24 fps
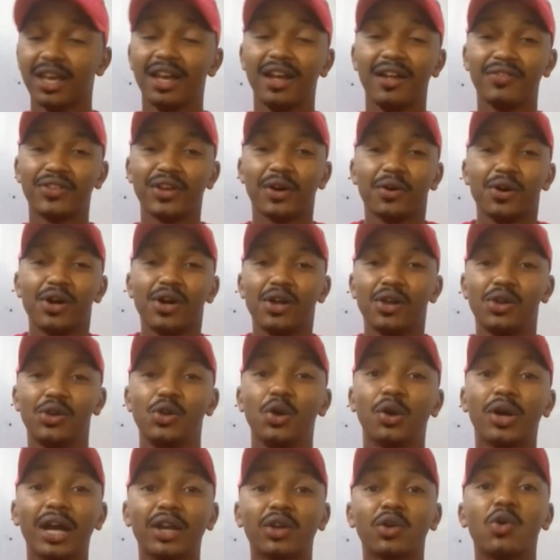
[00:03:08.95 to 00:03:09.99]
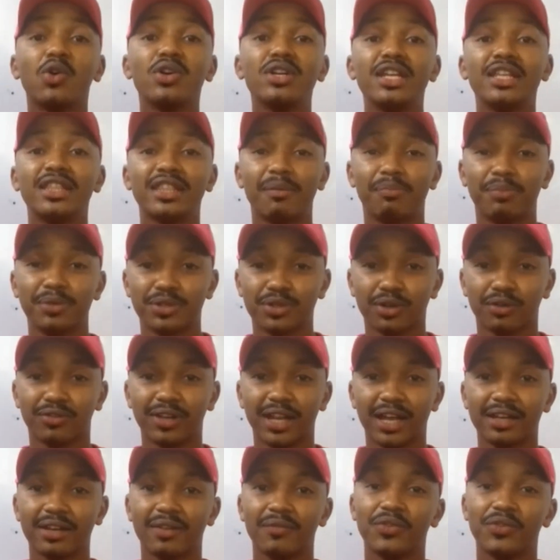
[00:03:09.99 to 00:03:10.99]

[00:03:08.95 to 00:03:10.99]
Now, look at owning the piece of land.